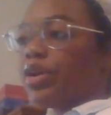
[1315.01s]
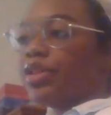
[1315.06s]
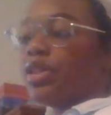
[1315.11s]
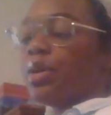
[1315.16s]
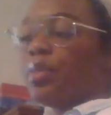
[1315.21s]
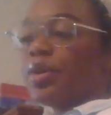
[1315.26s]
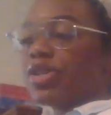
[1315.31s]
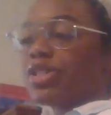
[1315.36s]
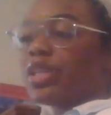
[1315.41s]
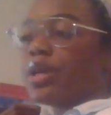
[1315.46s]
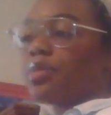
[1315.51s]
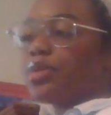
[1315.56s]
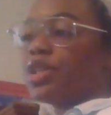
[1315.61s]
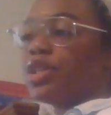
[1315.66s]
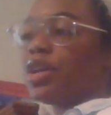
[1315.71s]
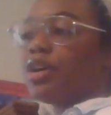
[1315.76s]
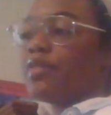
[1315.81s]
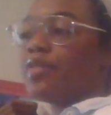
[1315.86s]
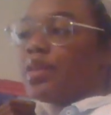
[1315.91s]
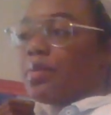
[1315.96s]
the
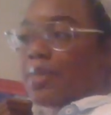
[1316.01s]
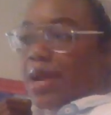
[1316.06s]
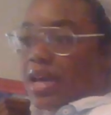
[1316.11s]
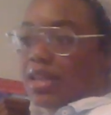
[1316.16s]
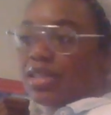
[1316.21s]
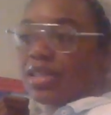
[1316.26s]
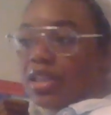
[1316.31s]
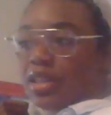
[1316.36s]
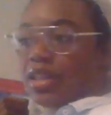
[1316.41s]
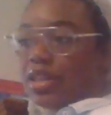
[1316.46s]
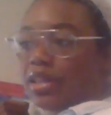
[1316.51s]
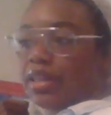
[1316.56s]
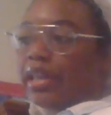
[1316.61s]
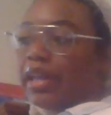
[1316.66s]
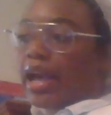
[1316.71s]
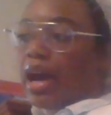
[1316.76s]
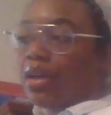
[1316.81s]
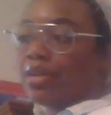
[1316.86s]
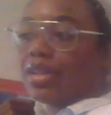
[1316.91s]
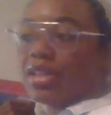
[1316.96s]
perception of the masculine,
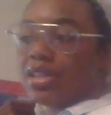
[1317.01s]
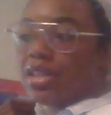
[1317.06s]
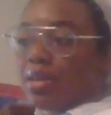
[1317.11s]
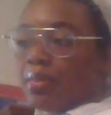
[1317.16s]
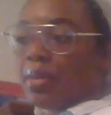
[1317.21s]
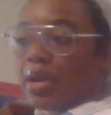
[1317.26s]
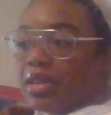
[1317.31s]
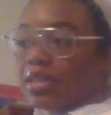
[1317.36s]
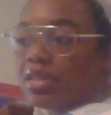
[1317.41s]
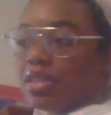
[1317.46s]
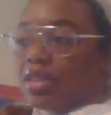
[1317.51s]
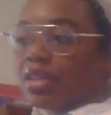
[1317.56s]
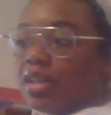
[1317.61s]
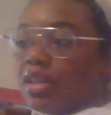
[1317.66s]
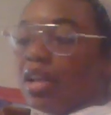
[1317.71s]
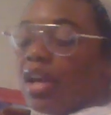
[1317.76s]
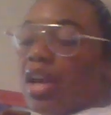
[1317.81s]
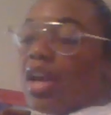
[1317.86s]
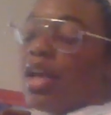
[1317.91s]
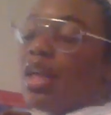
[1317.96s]
like how they see the
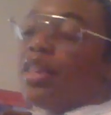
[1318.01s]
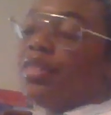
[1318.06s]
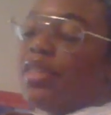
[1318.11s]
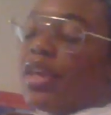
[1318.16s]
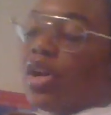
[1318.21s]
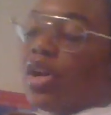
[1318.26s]
masculine. They